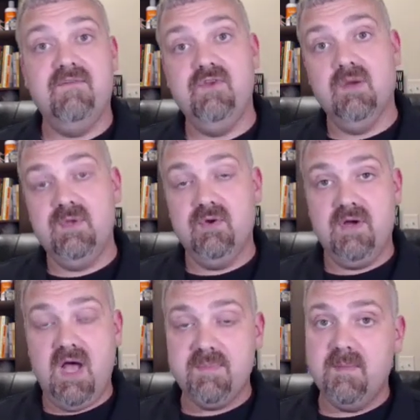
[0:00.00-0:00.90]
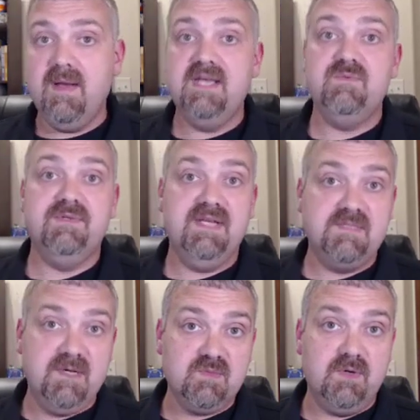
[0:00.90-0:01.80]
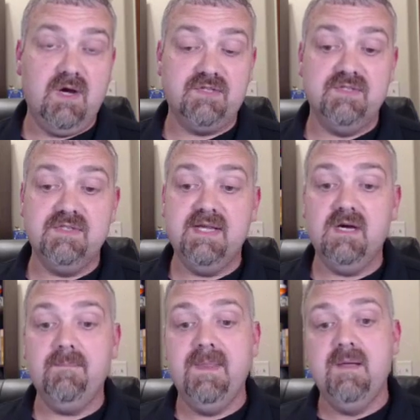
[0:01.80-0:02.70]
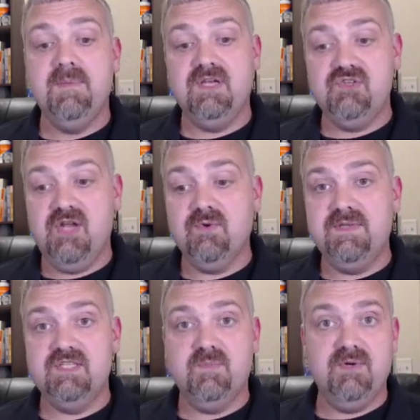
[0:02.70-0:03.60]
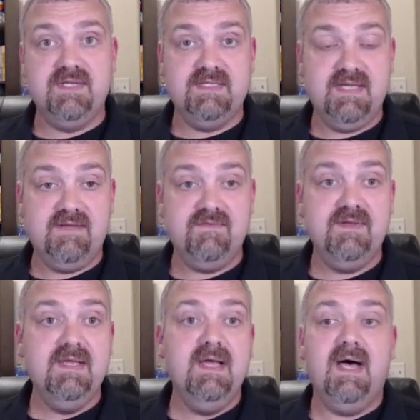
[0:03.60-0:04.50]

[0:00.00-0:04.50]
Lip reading: If you're immunocompromised, we'll take special precautions there, but in general, these are pretty safe.